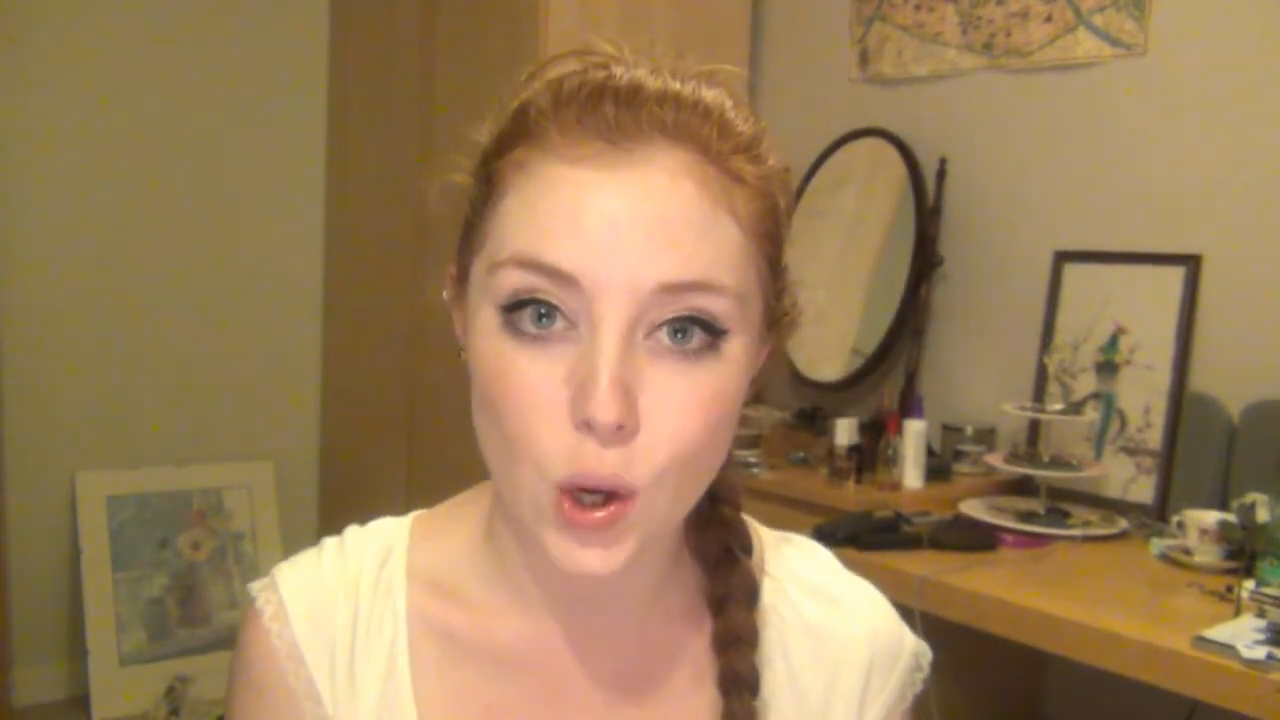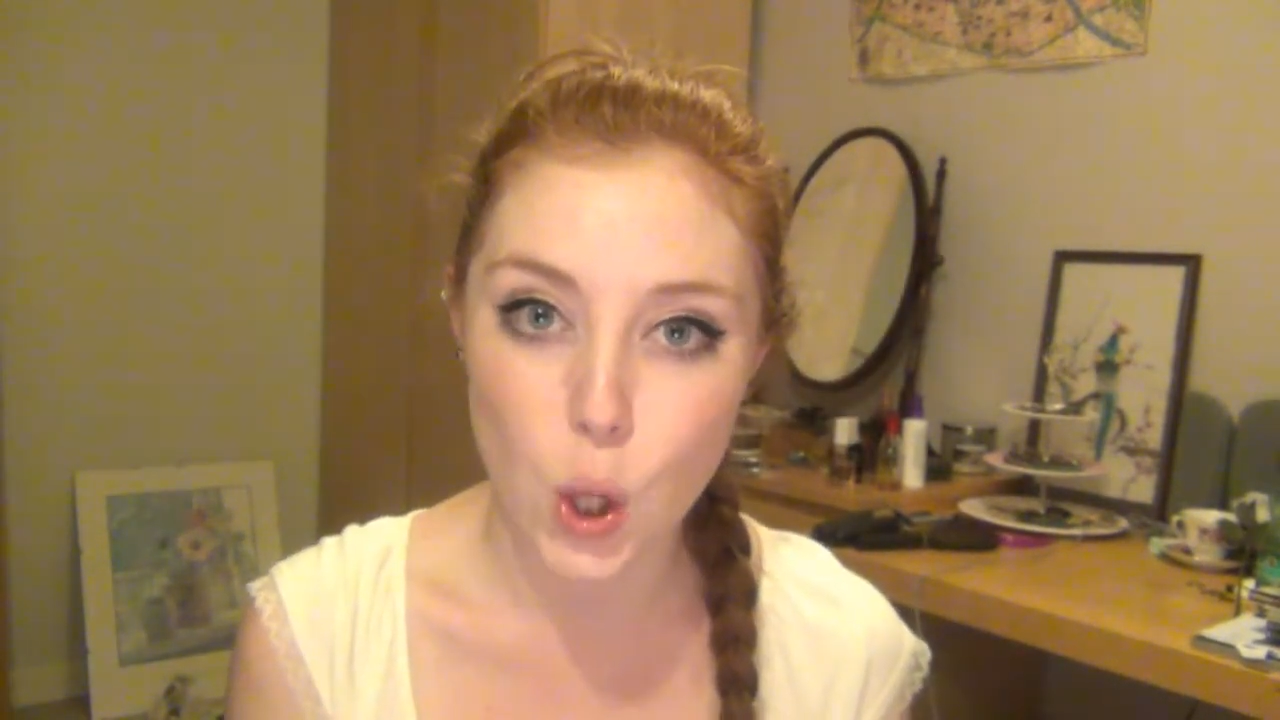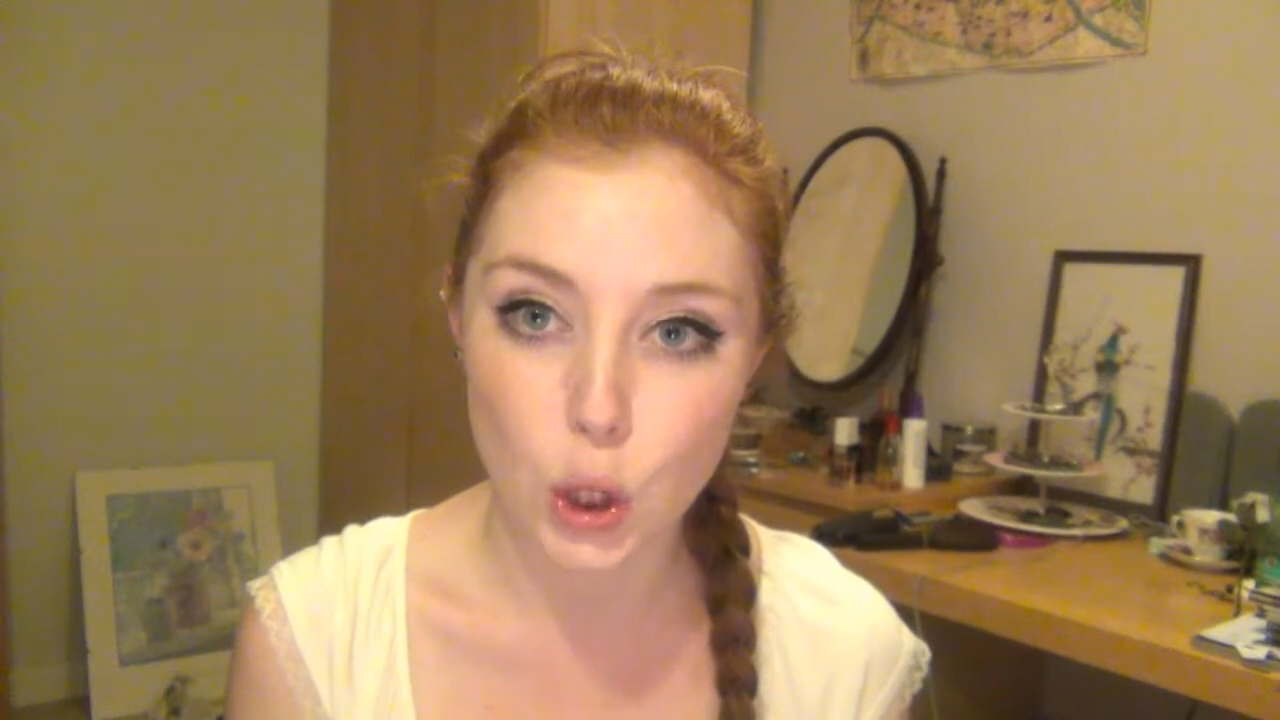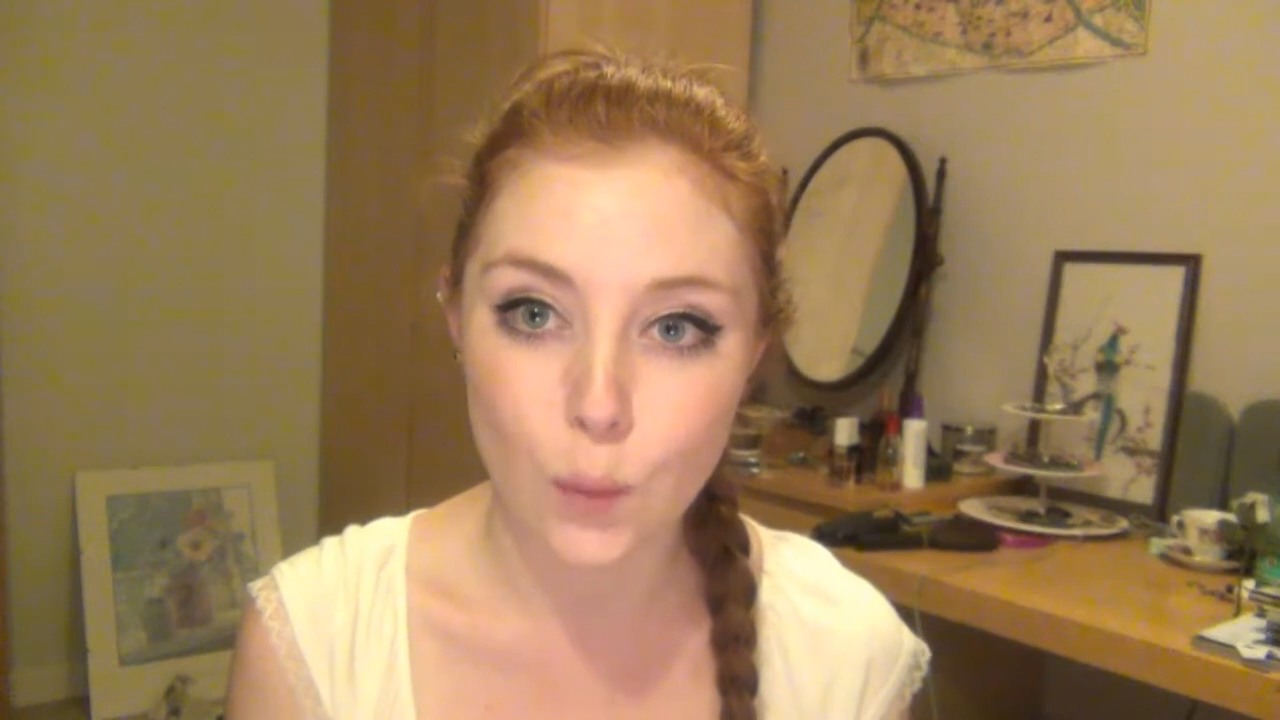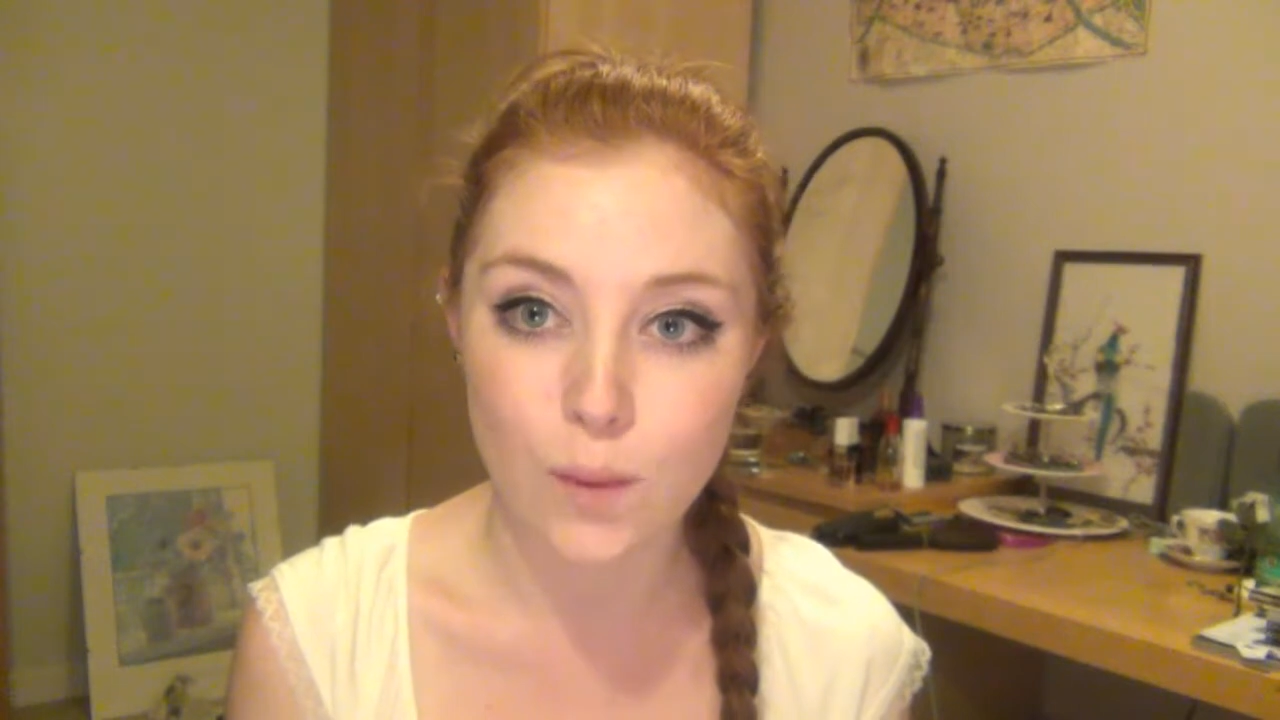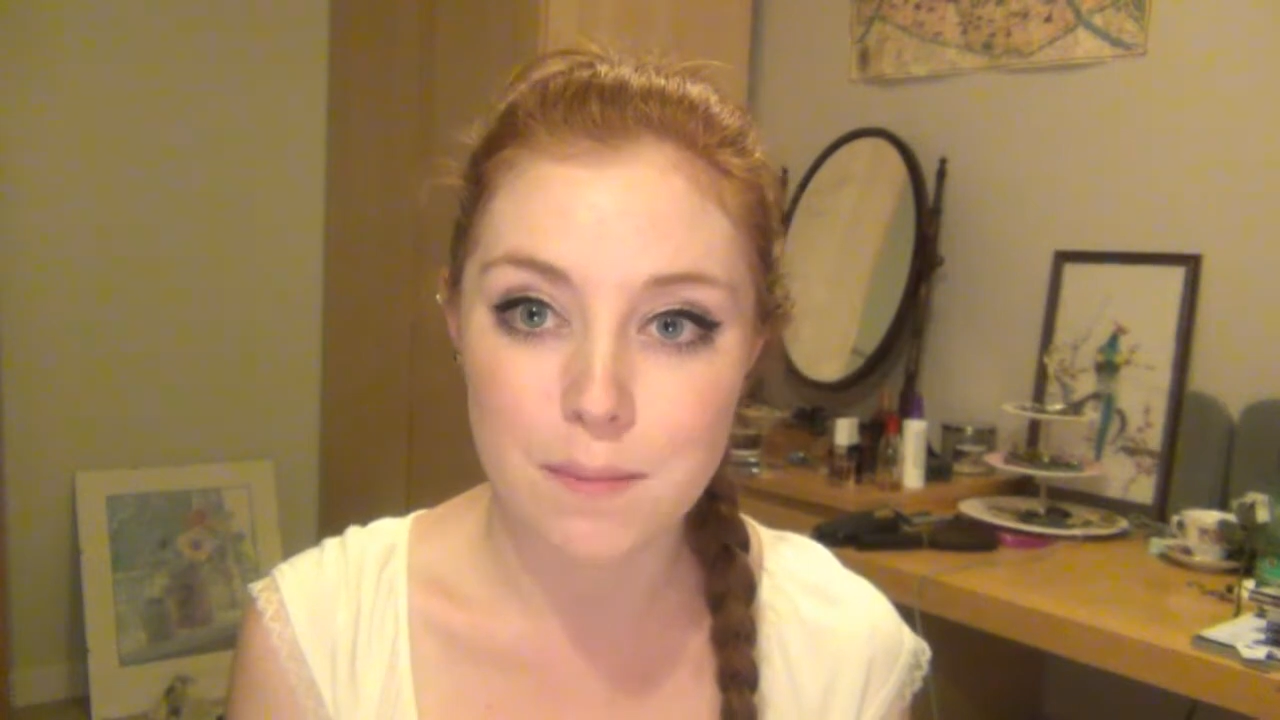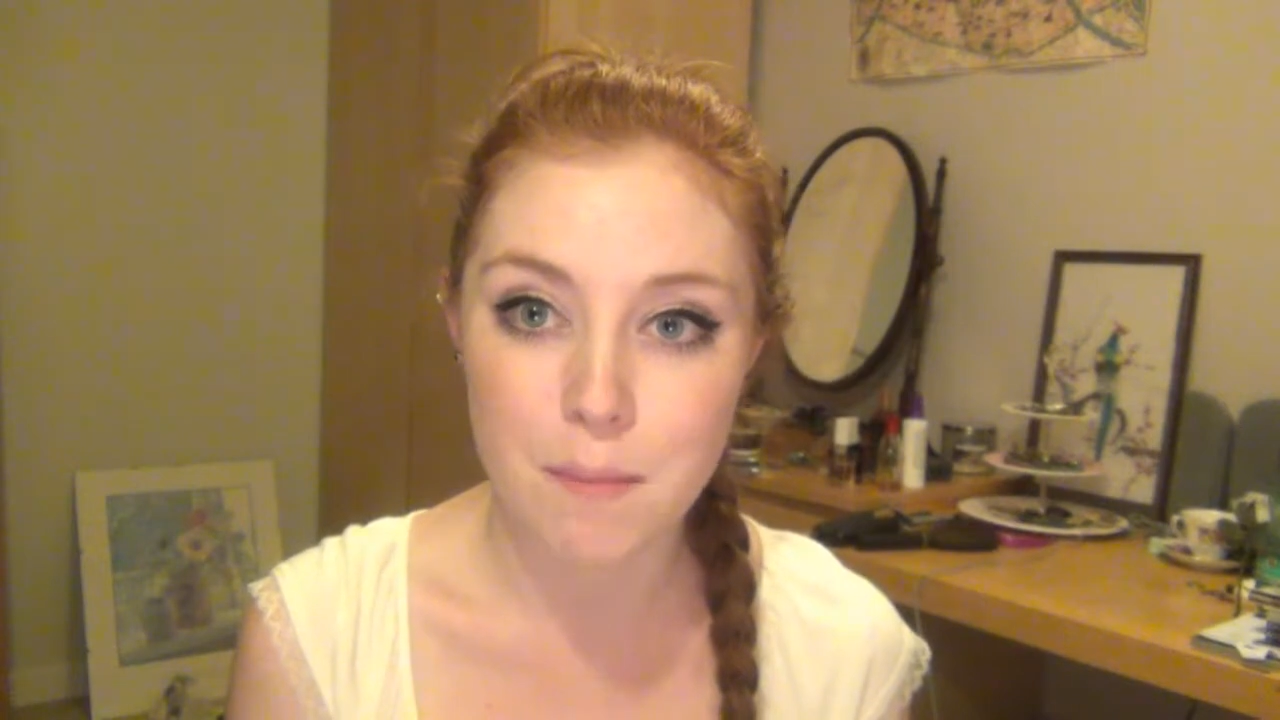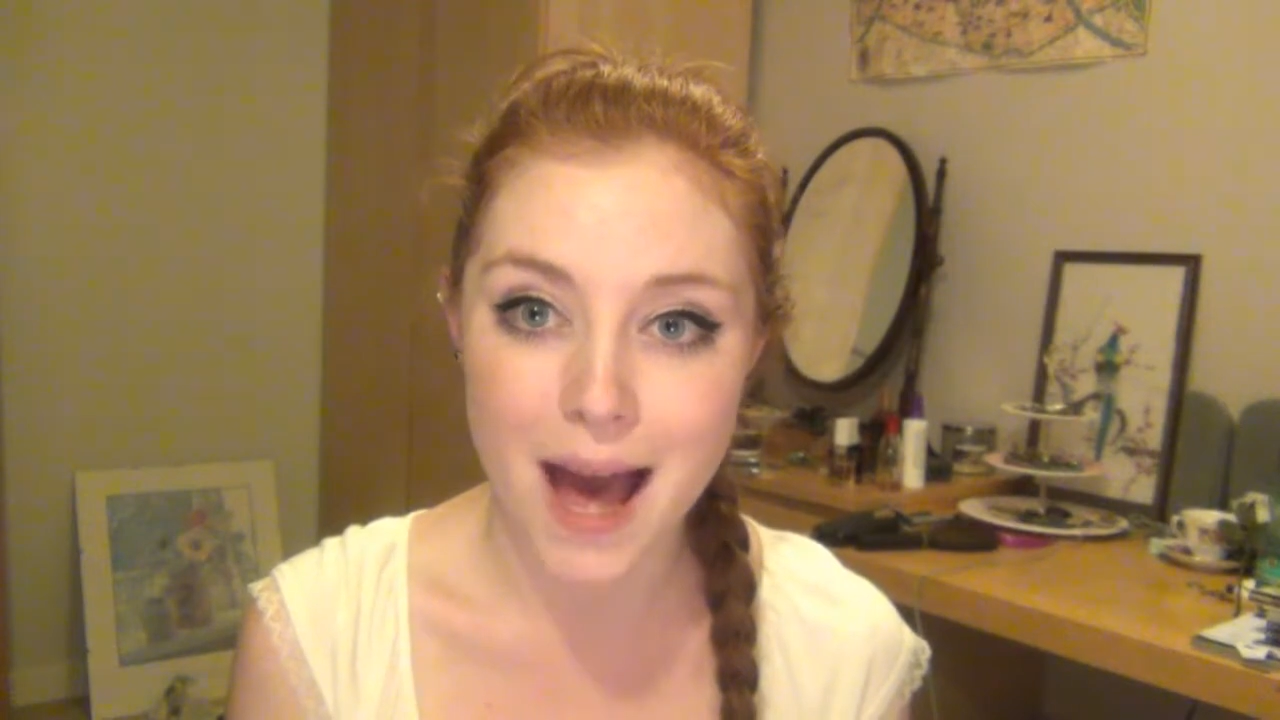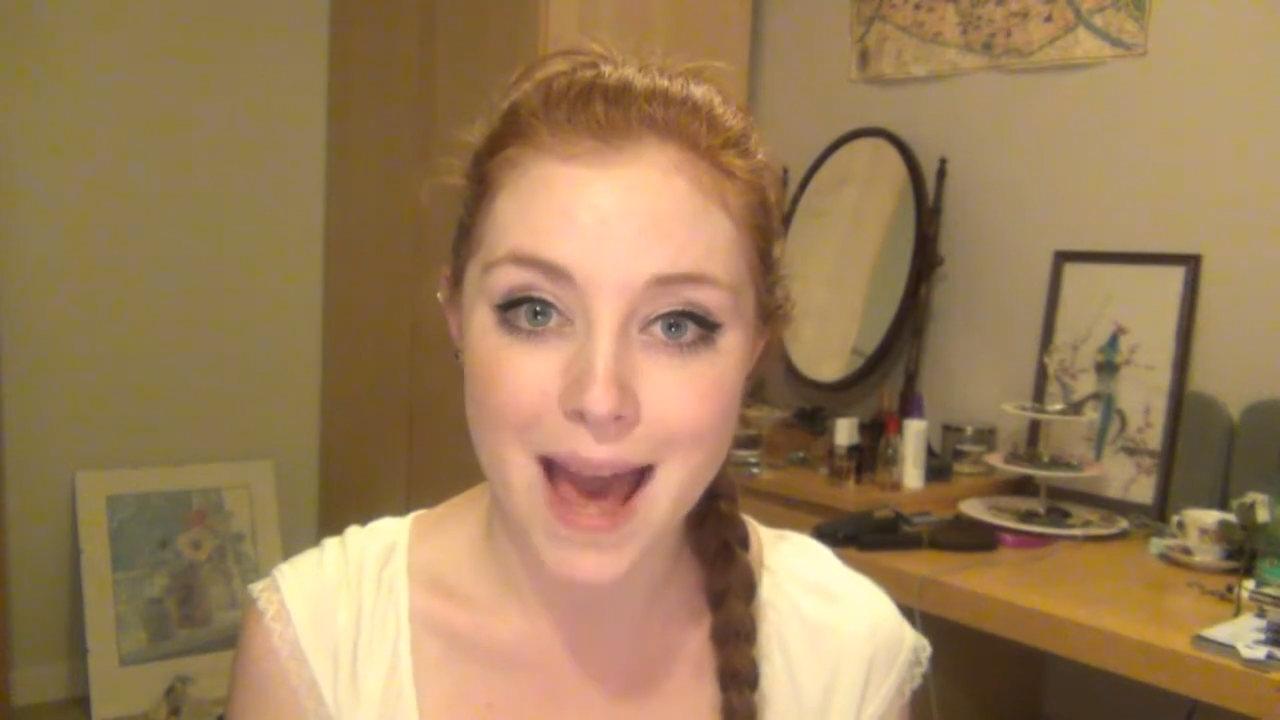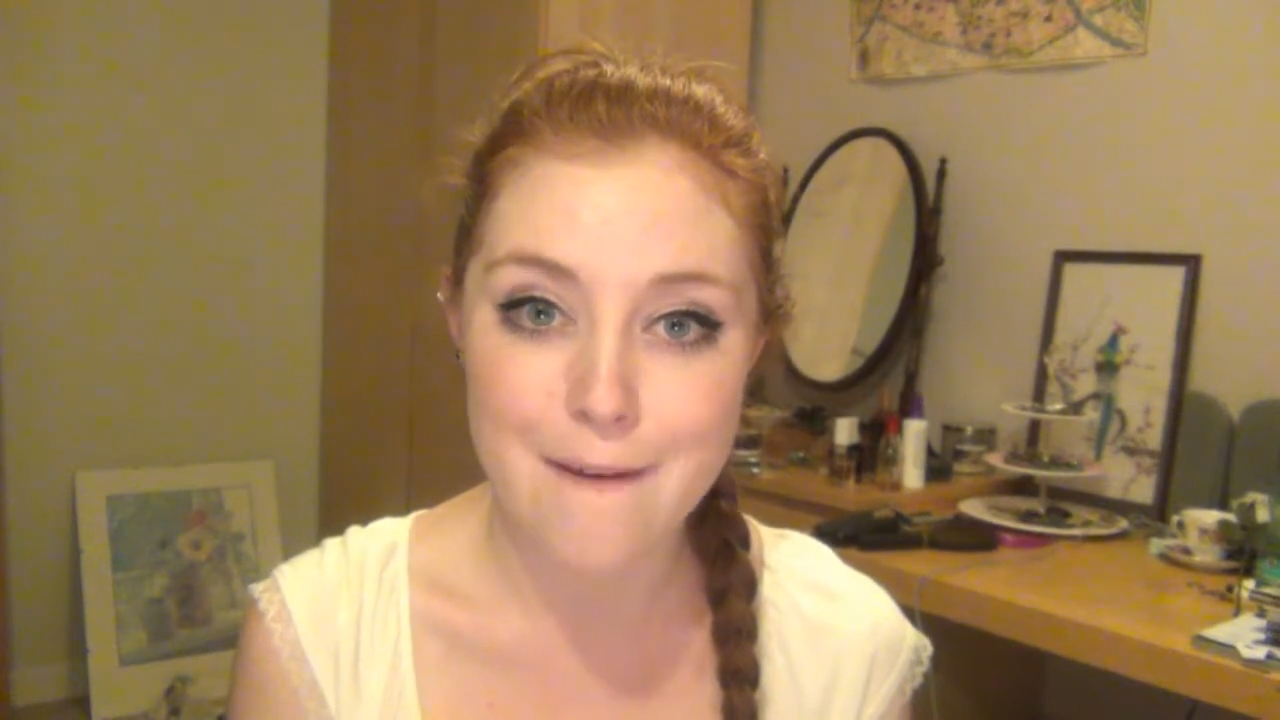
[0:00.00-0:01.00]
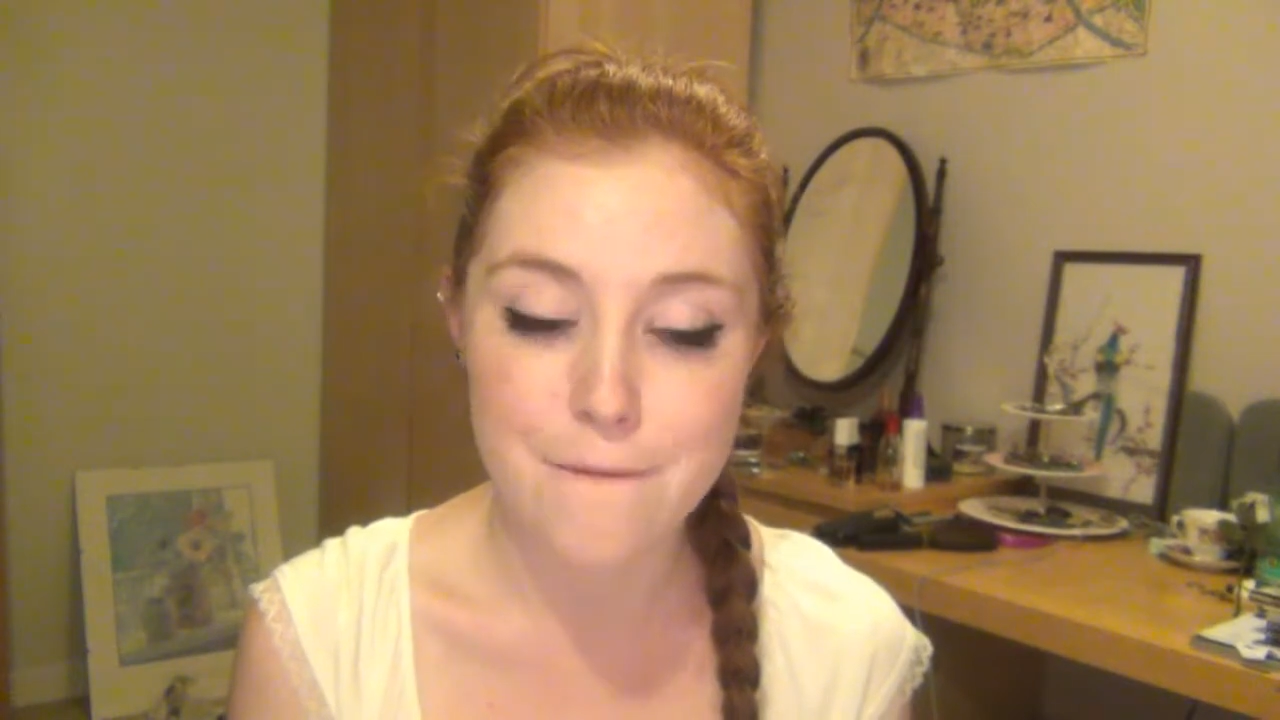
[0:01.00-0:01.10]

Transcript: on with my